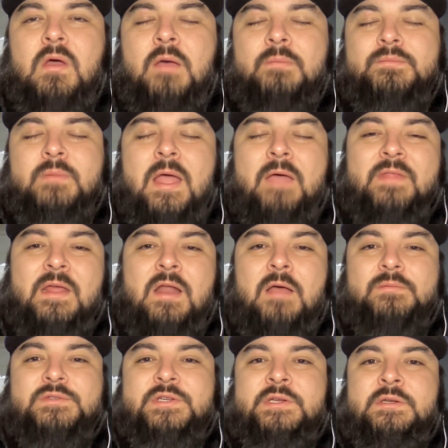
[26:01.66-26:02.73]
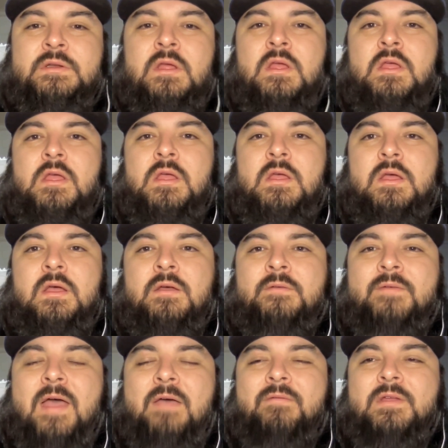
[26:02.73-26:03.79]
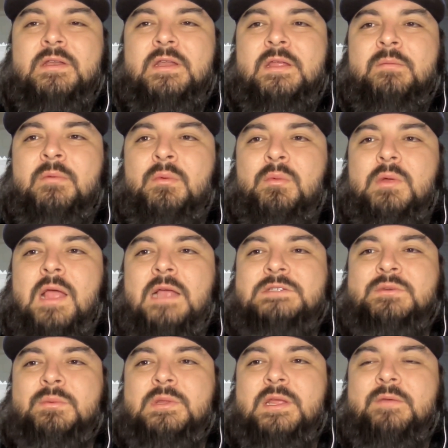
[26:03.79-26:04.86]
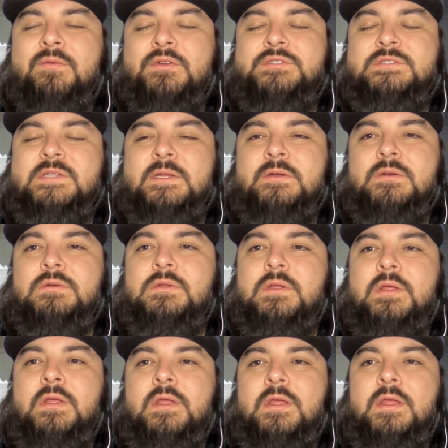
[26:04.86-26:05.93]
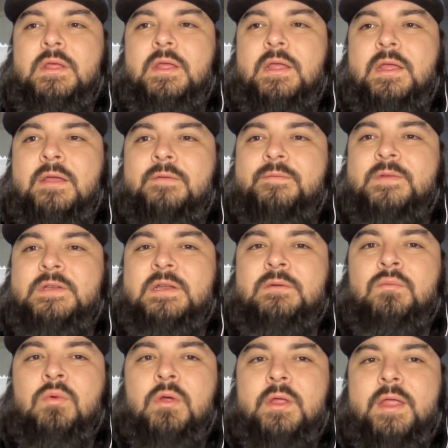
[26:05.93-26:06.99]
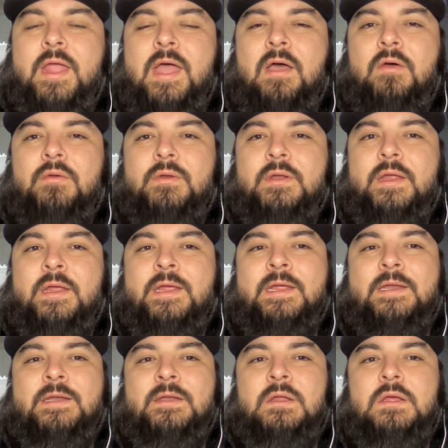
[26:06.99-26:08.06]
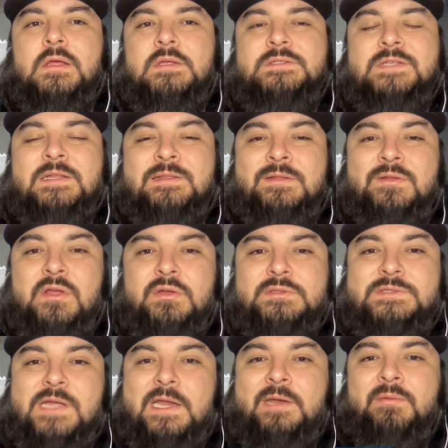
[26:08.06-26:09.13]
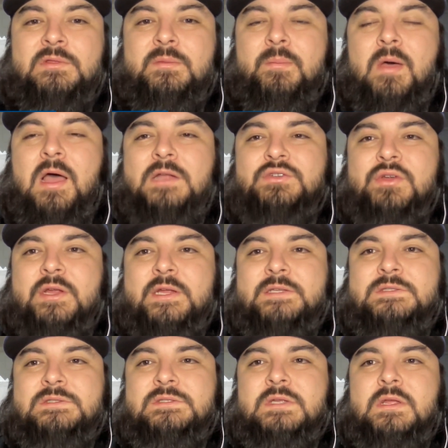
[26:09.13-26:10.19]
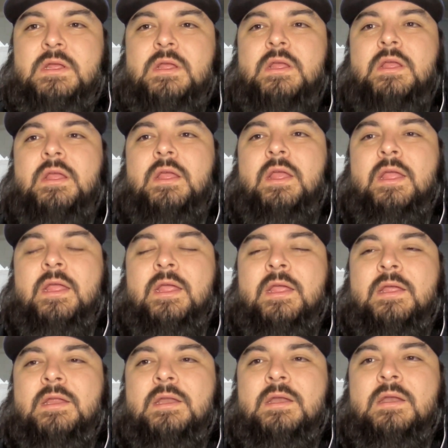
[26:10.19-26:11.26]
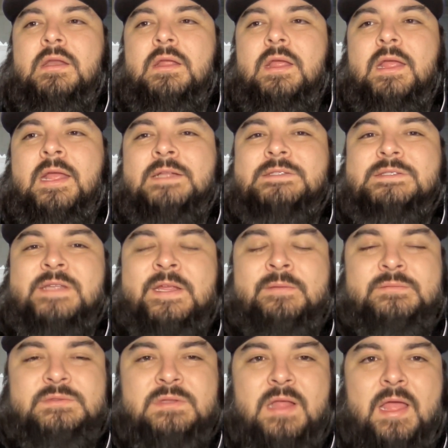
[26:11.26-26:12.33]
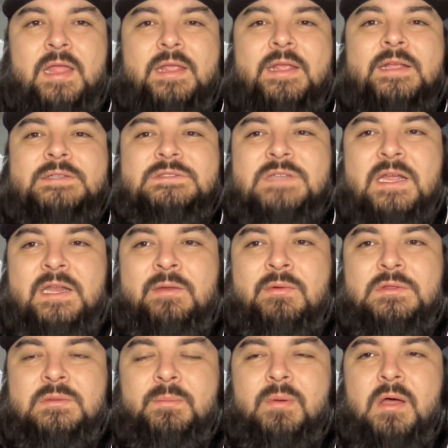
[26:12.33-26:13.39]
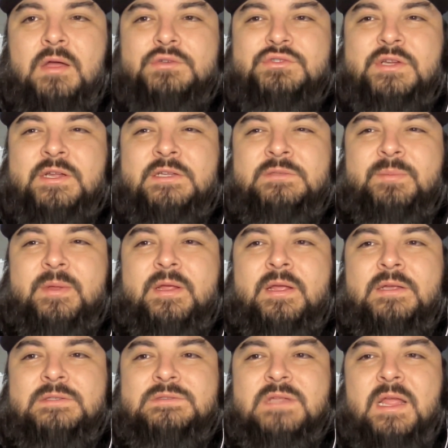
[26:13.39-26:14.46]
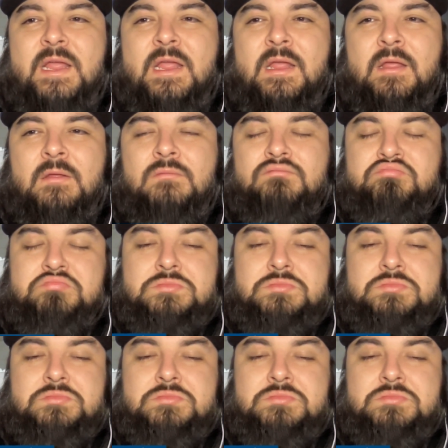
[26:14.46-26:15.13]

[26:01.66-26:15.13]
option of having him as a reliever still if it didn't work out. And Seth Lugo signing with the Padres, and it seems like he's signing with the Padres because they